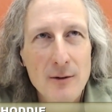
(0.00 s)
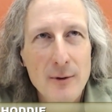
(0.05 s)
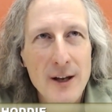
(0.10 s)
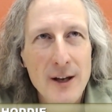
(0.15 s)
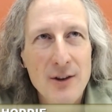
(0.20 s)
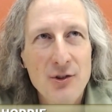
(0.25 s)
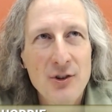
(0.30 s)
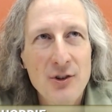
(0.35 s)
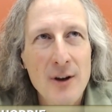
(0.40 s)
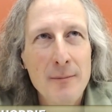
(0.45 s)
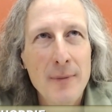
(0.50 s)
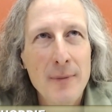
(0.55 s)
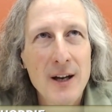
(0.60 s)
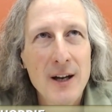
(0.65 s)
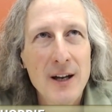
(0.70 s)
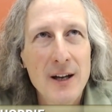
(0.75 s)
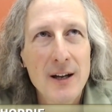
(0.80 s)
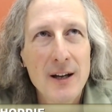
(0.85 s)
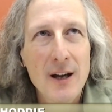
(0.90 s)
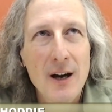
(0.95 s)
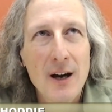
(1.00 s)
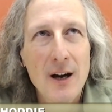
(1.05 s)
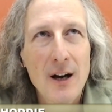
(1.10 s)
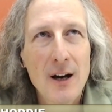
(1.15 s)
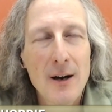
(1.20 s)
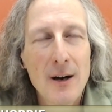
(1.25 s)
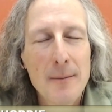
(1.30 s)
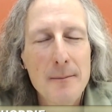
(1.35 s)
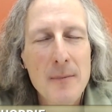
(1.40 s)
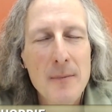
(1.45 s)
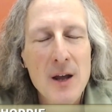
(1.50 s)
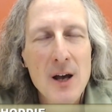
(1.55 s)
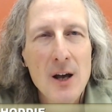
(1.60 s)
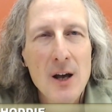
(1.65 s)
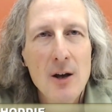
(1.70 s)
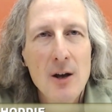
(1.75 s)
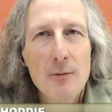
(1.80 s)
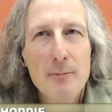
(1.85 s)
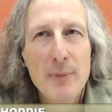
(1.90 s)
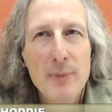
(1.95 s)
We had somebody um,
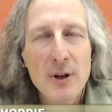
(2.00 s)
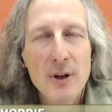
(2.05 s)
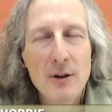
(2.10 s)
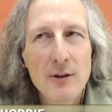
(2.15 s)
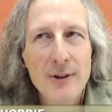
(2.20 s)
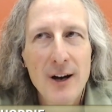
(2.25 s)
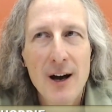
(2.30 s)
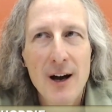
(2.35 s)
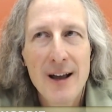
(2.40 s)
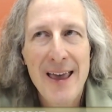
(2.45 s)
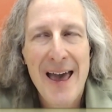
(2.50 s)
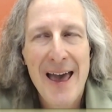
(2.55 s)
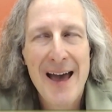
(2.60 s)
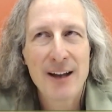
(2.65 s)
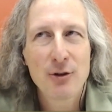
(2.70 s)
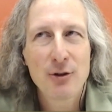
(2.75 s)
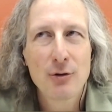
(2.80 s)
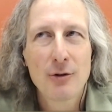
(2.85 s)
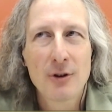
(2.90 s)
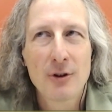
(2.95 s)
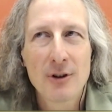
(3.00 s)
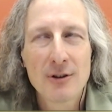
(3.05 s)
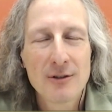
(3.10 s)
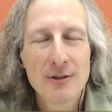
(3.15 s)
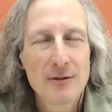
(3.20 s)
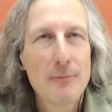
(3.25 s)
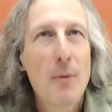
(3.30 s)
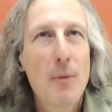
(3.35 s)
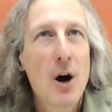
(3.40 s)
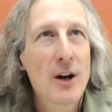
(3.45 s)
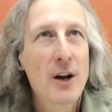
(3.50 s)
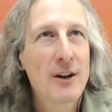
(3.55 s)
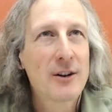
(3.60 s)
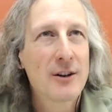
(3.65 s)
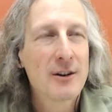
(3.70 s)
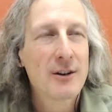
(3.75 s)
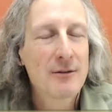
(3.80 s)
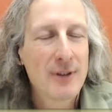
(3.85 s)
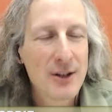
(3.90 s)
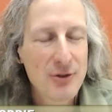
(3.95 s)
build a cat door
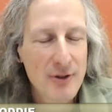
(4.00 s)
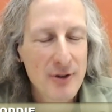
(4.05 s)
monitor, right?